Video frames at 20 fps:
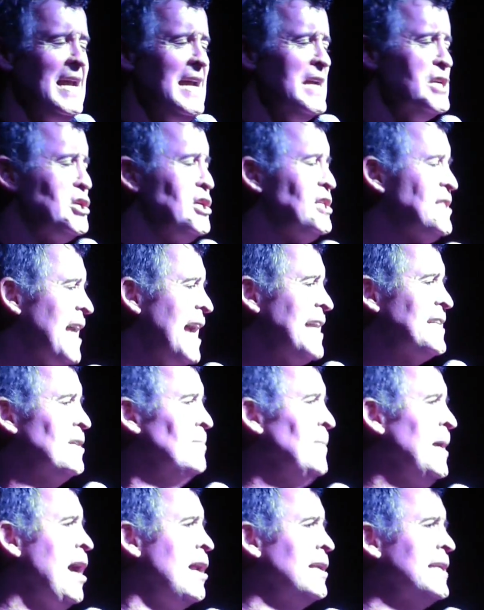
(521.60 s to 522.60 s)
She said to
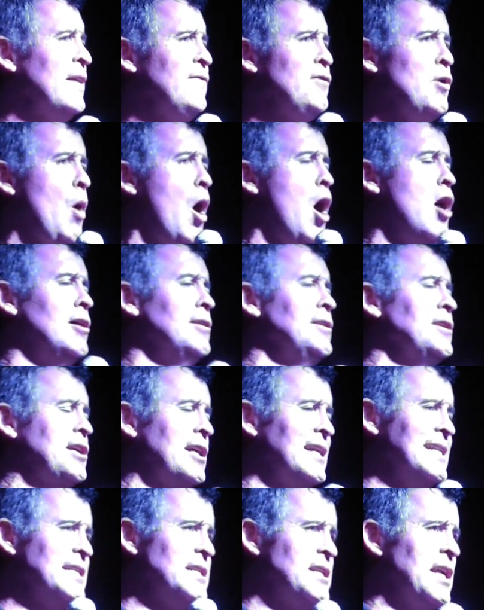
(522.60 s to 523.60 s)
me, "I'll give you
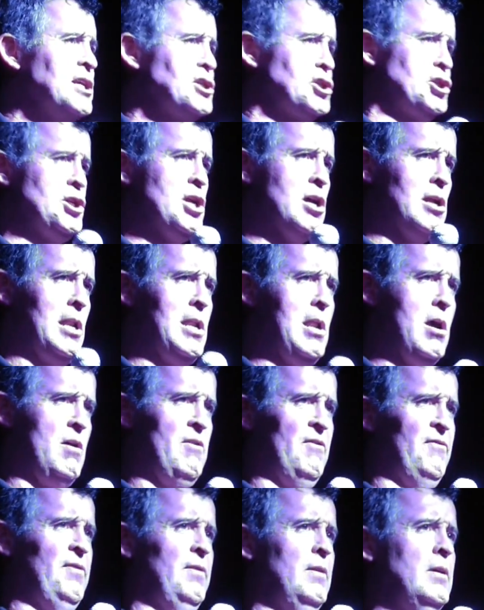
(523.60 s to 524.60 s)
unconditional
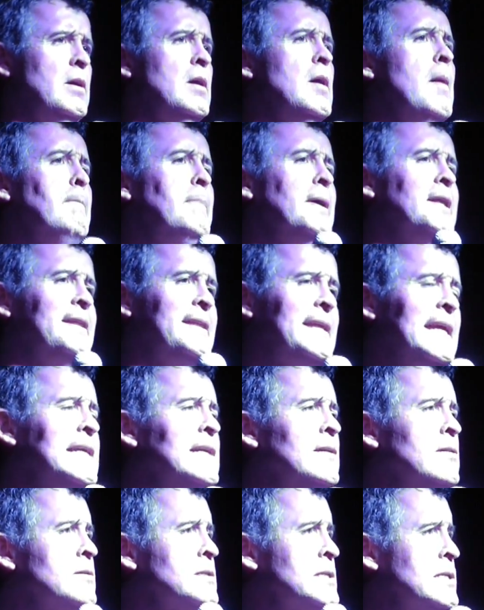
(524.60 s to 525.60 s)
love,
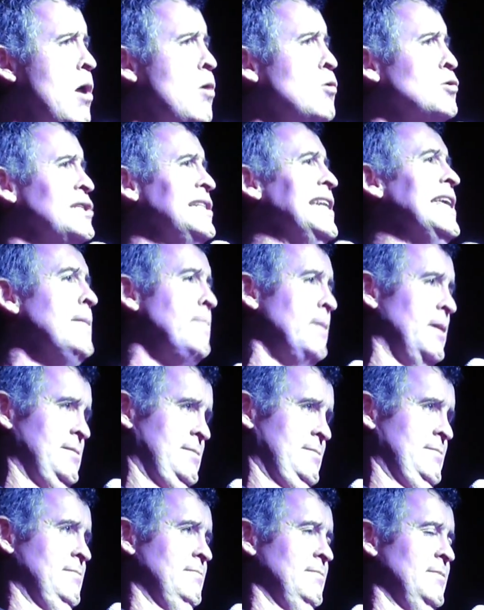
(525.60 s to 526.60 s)
bedingungslos Liebe,
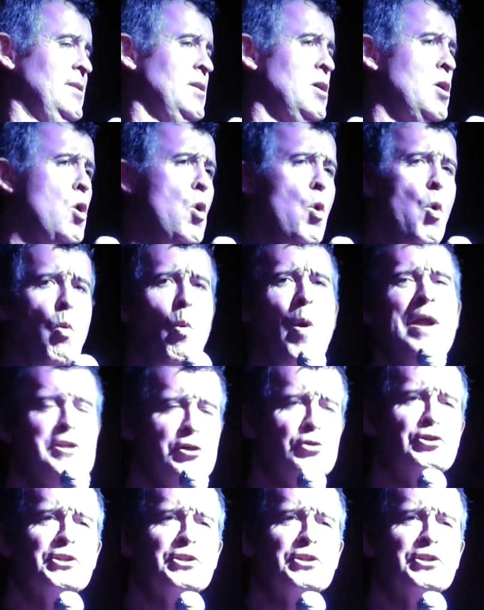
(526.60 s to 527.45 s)
when you